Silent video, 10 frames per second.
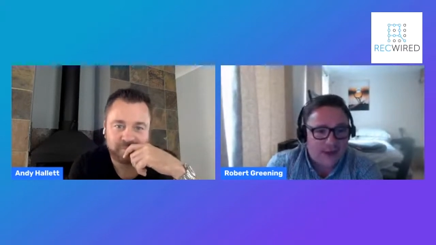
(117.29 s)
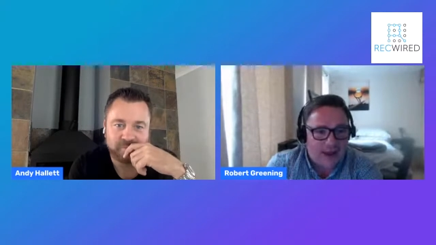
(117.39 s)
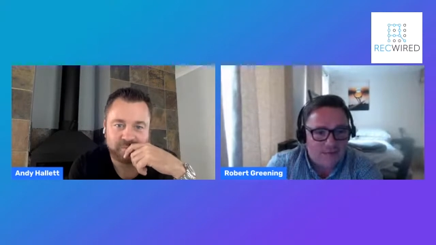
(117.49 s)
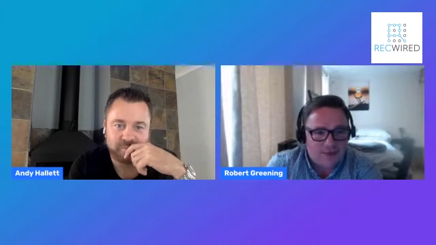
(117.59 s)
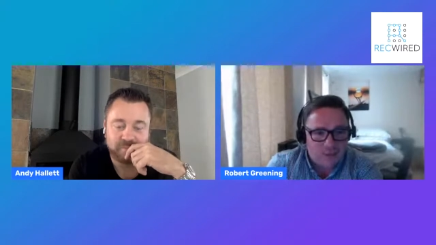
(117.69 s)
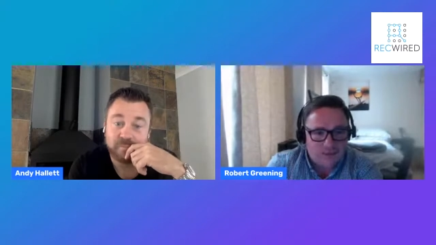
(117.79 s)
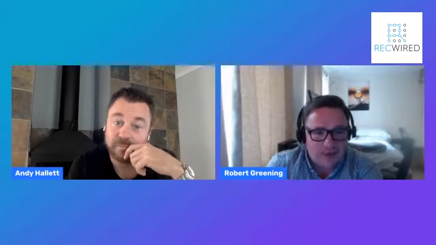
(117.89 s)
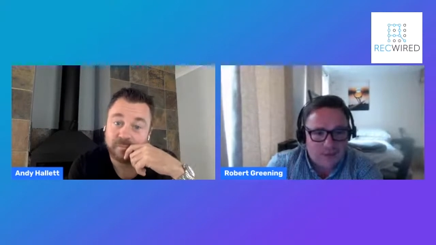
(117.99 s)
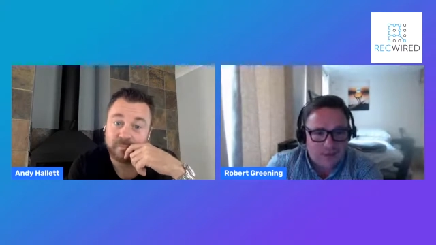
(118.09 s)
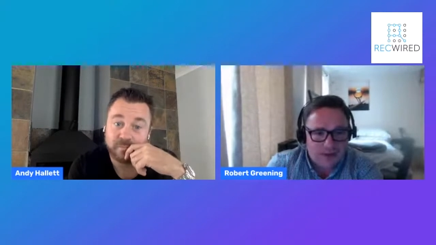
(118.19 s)
Speaker 1: Everything was
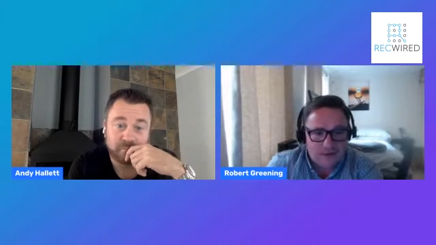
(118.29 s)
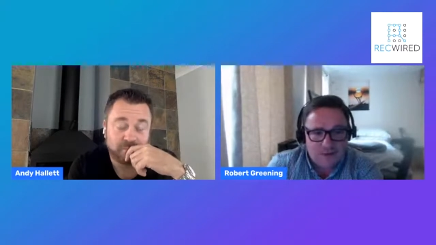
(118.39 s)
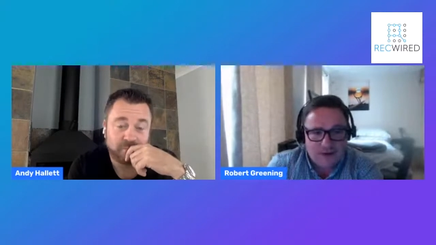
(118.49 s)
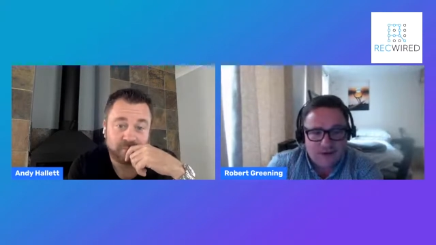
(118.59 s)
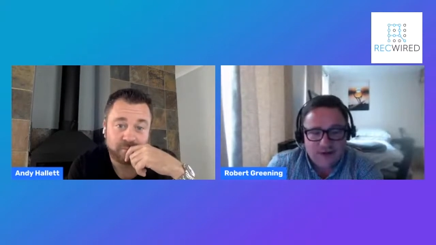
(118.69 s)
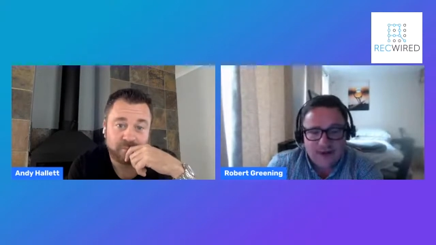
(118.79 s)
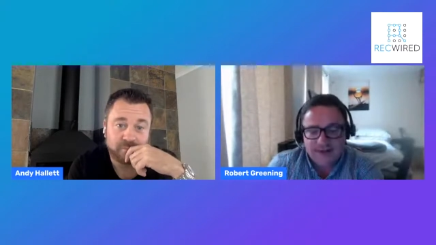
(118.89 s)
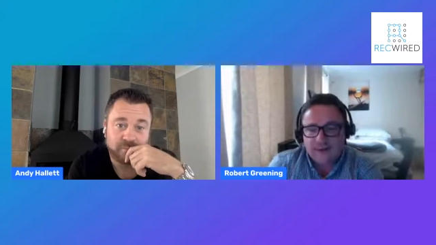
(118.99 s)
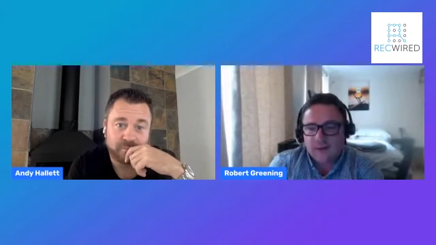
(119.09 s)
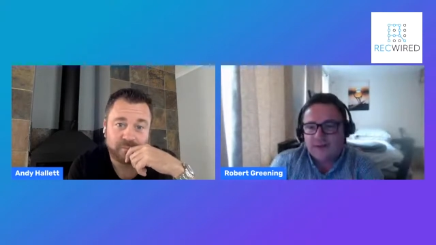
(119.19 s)
done by
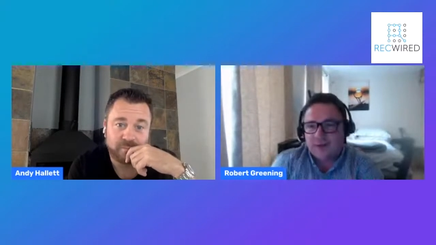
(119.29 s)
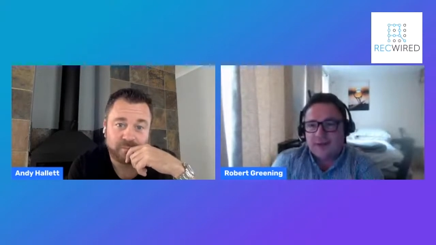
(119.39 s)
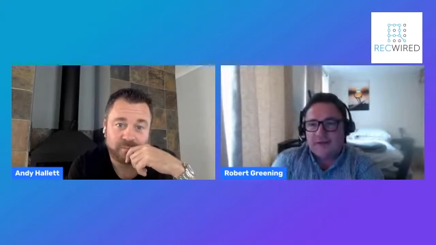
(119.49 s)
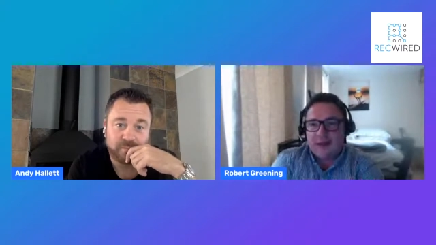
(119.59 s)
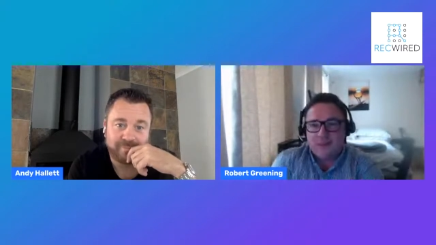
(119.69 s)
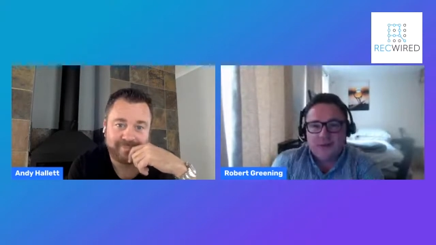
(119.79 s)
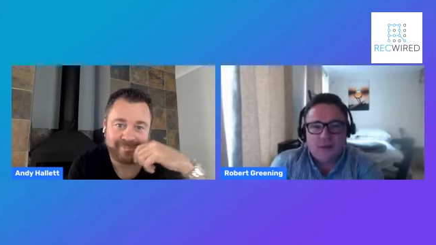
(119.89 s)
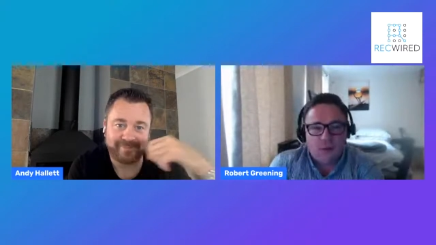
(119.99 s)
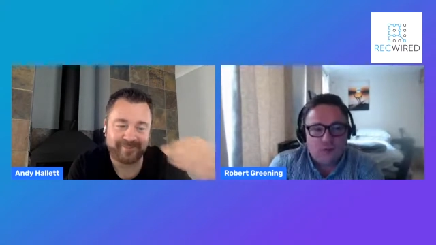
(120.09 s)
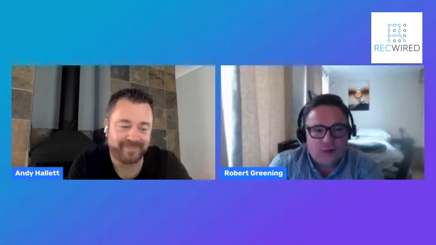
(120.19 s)
spreadsheets. I was doing temps and
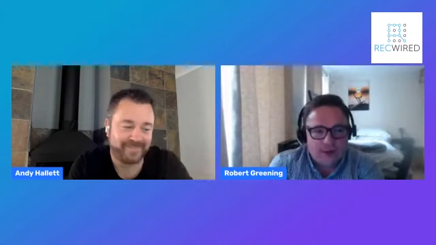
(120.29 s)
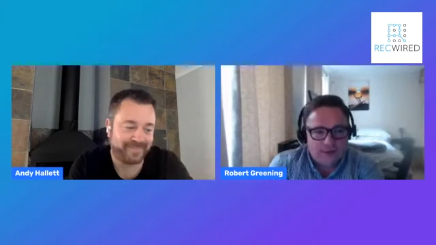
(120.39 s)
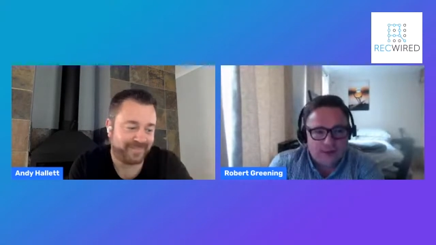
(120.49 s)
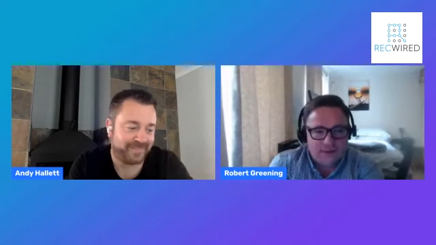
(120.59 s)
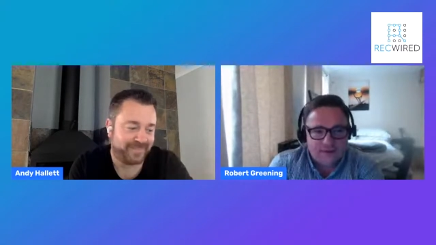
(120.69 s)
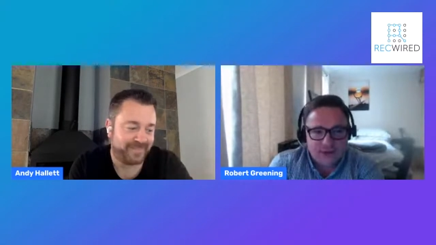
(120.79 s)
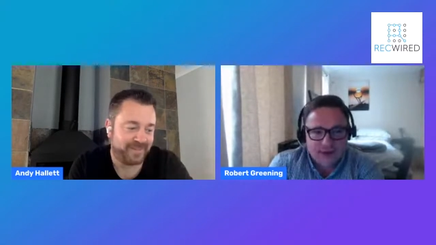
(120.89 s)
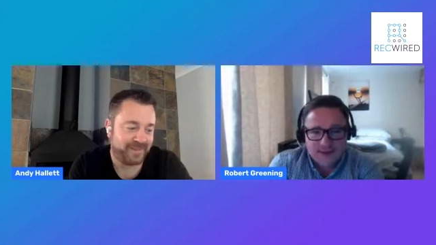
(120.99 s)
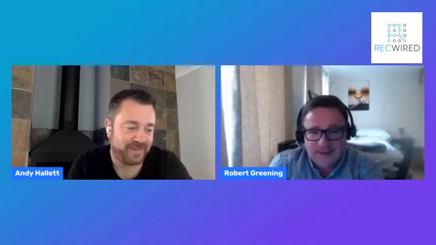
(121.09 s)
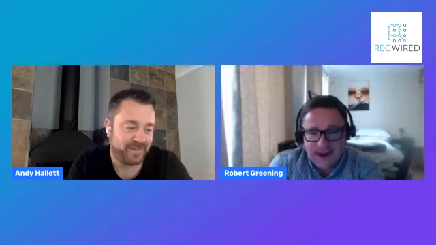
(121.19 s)
contractors,
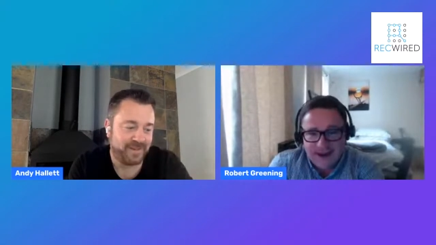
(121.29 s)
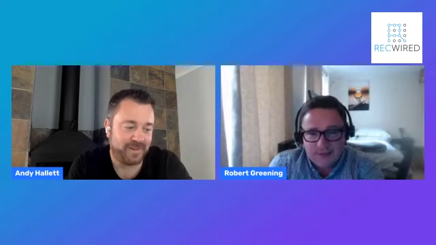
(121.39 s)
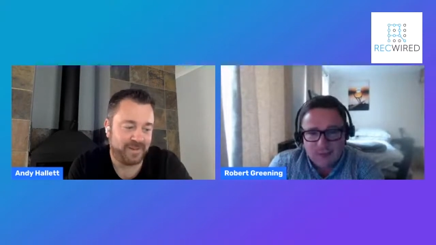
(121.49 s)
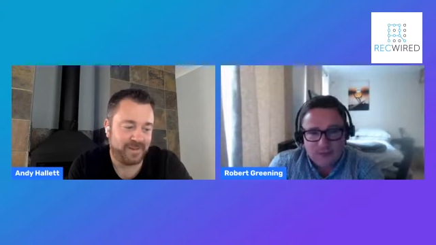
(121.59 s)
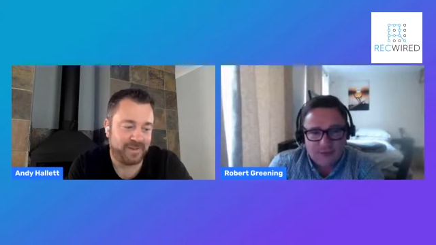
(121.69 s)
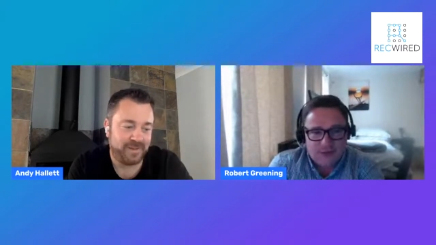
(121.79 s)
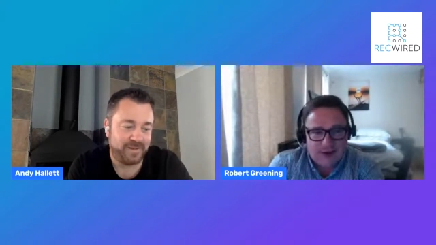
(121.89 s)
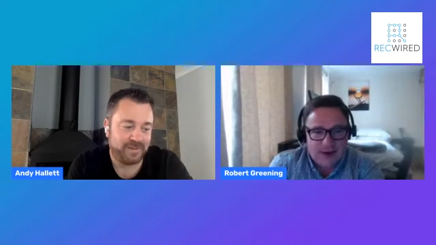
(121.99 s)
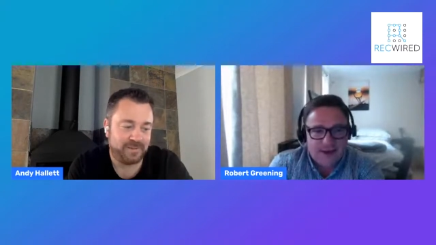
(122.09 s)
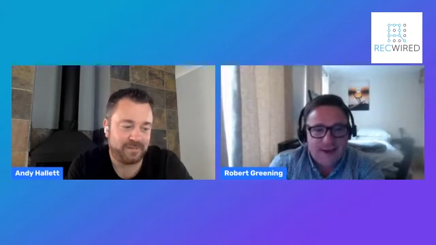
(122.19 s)
daily
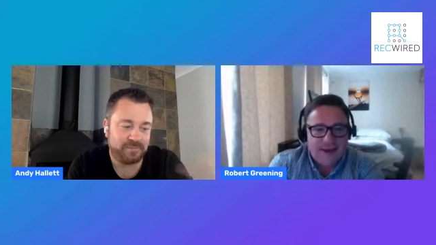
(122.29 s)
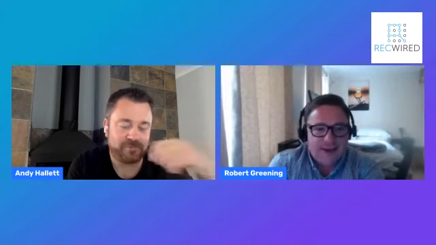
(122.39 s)
rostering,